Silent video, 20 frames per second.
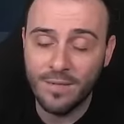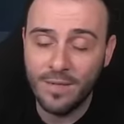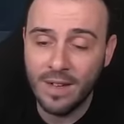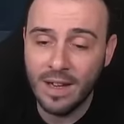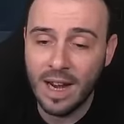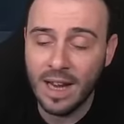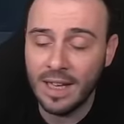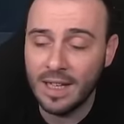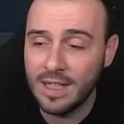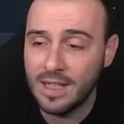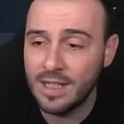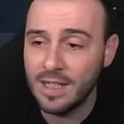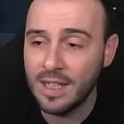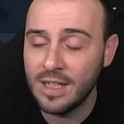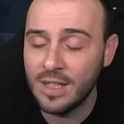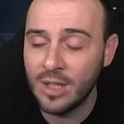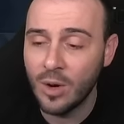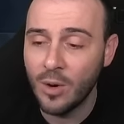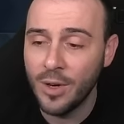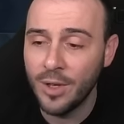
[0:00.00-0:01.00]
feel like it's,
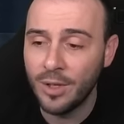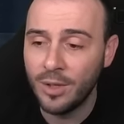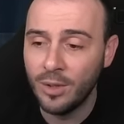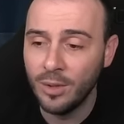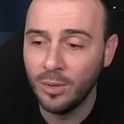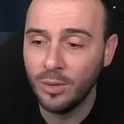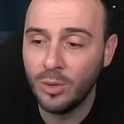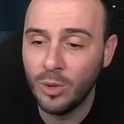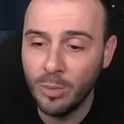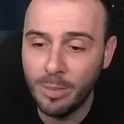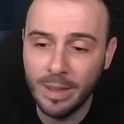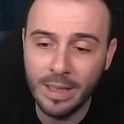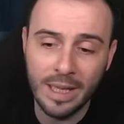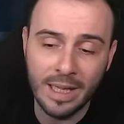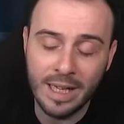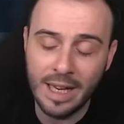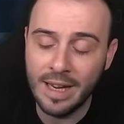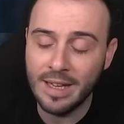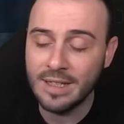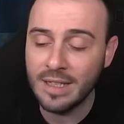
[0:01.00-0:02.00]
it's going to to be the
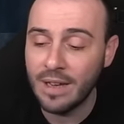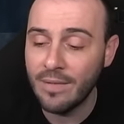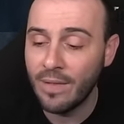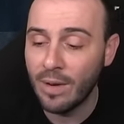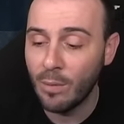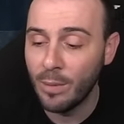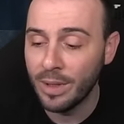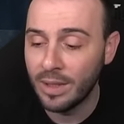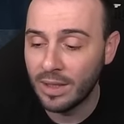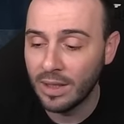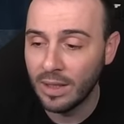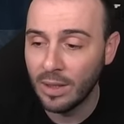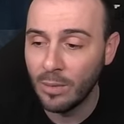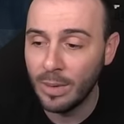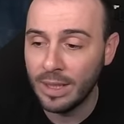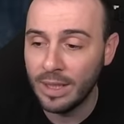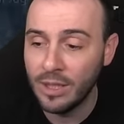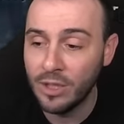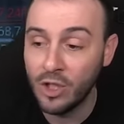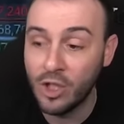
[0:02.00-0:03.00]
case even with uh,
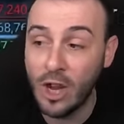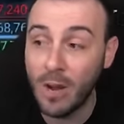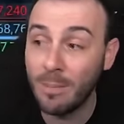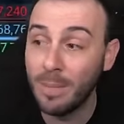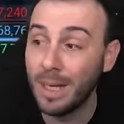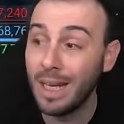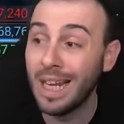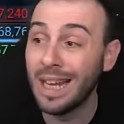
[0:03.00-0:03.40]
with this champion